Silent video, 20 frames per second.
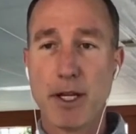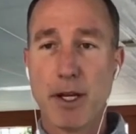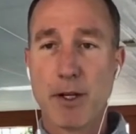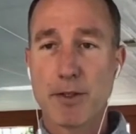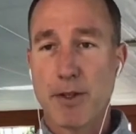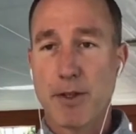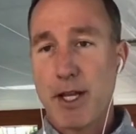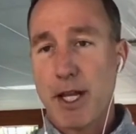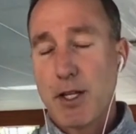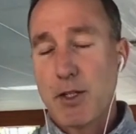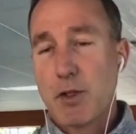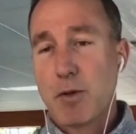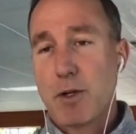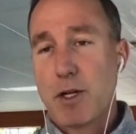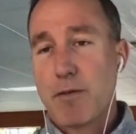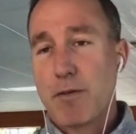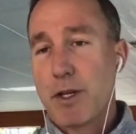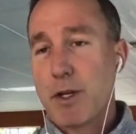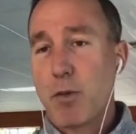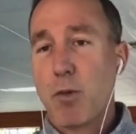So they could do
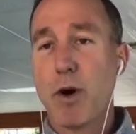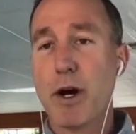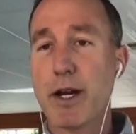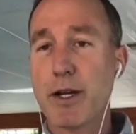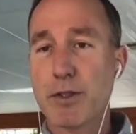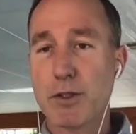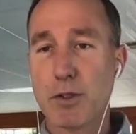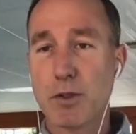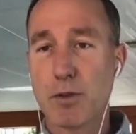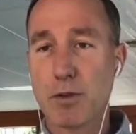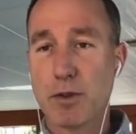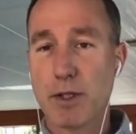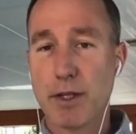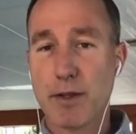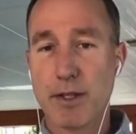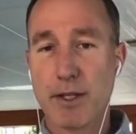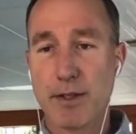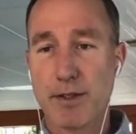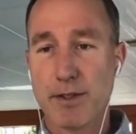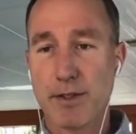whatever they wanted to
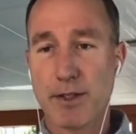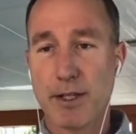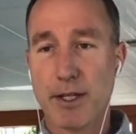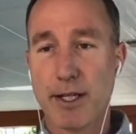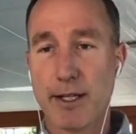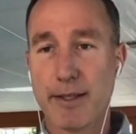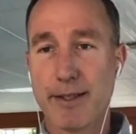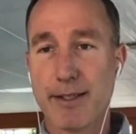in this uh,